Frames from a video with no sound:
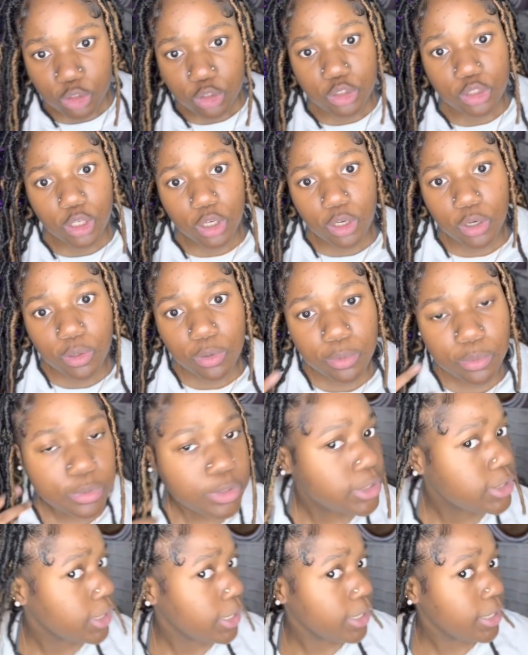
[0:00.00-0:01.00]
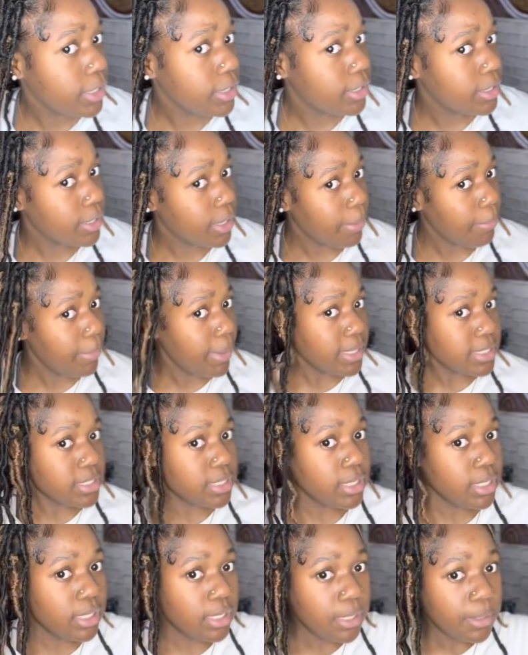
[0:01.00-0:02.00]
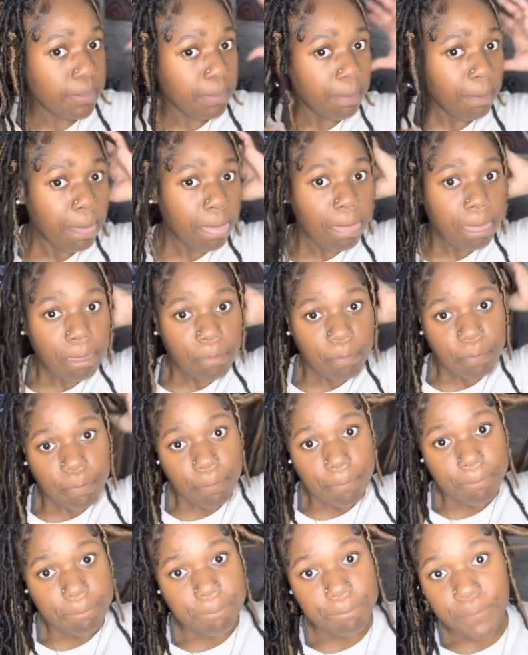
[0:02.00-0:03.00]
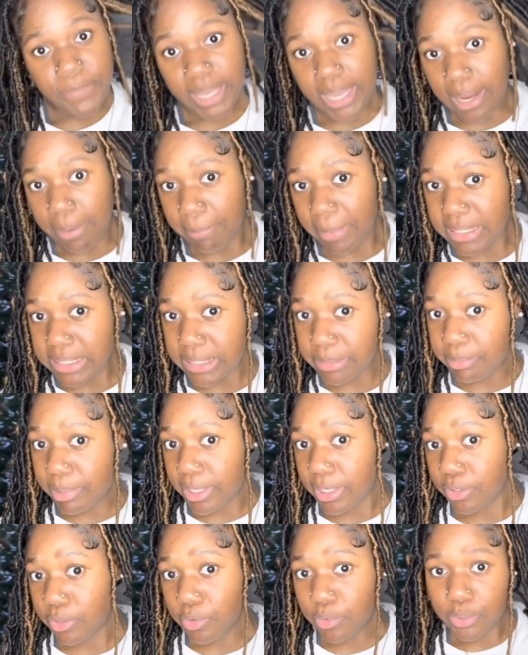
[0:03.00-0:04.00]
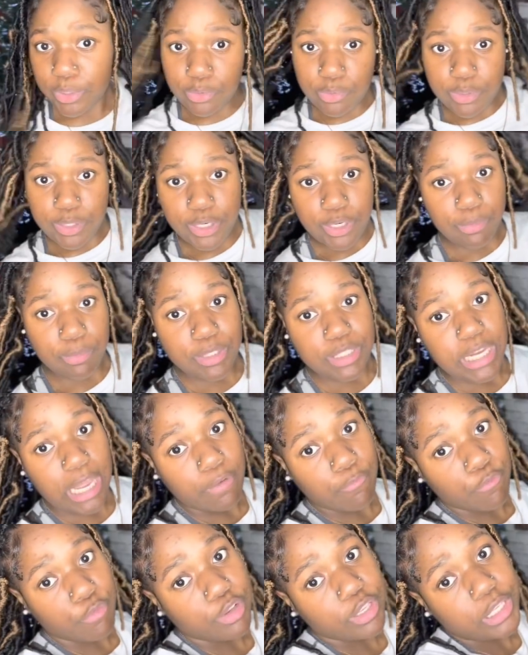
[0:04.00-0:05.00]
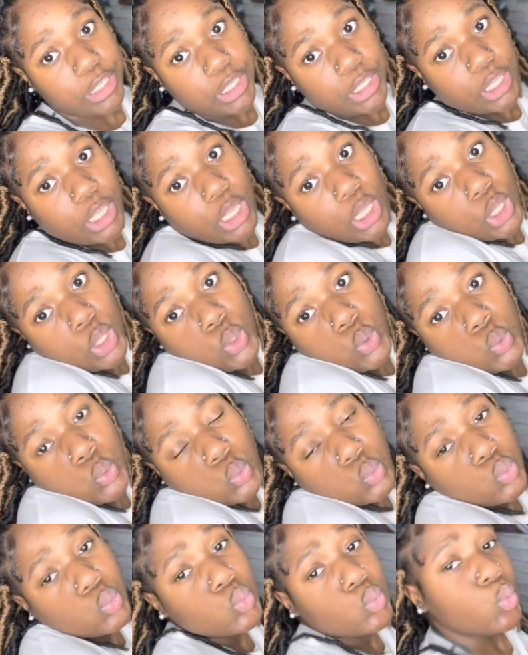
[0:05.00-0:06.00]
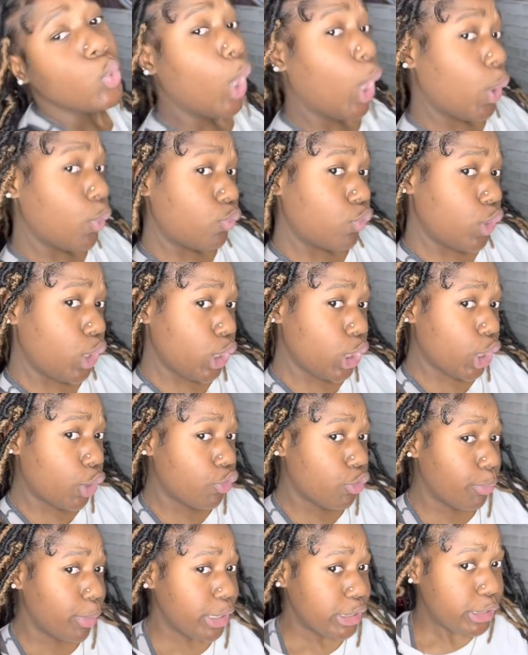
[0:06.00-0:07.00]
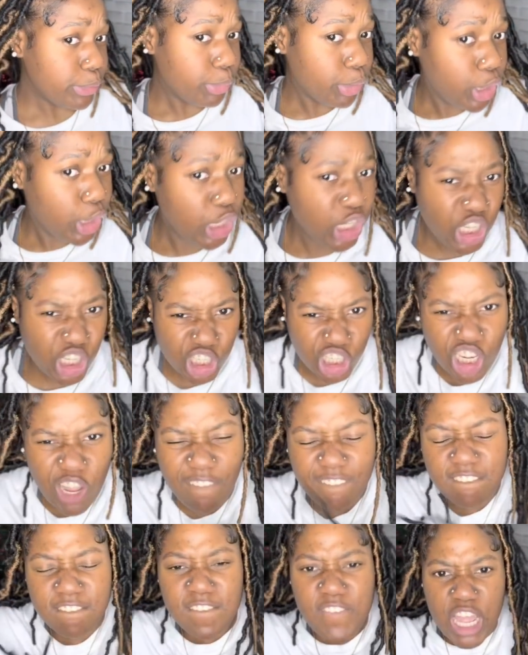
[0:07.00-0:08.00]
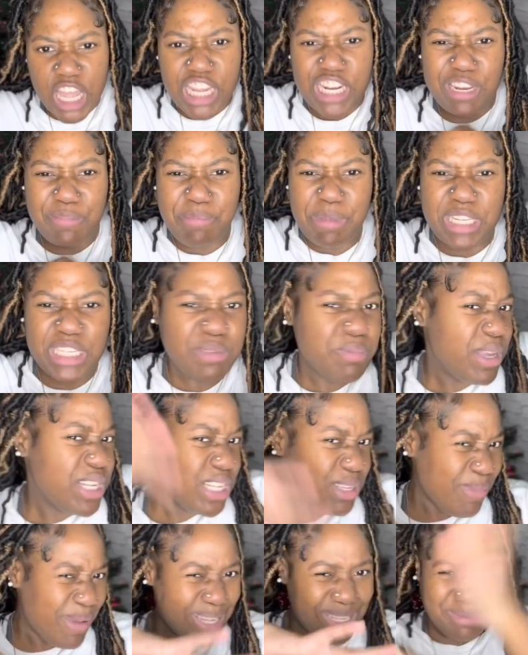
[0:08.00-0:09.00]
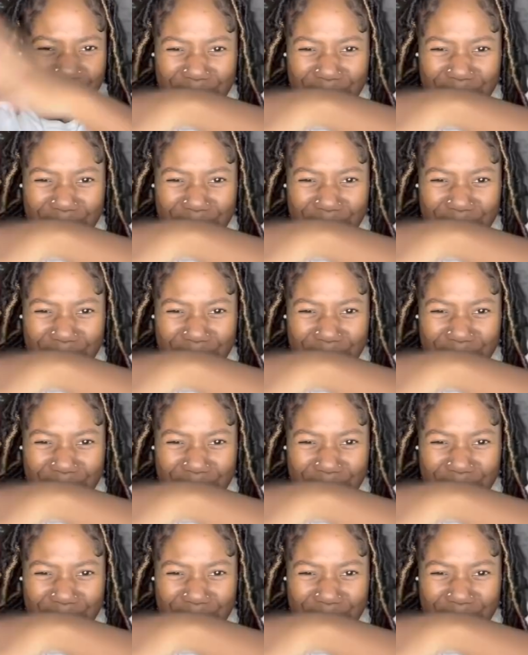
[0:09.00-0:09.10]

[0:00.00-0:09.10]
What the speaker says: So see, a messy, we got a messy bun going on here, which I really love the messy bun look. Get messy bun look. So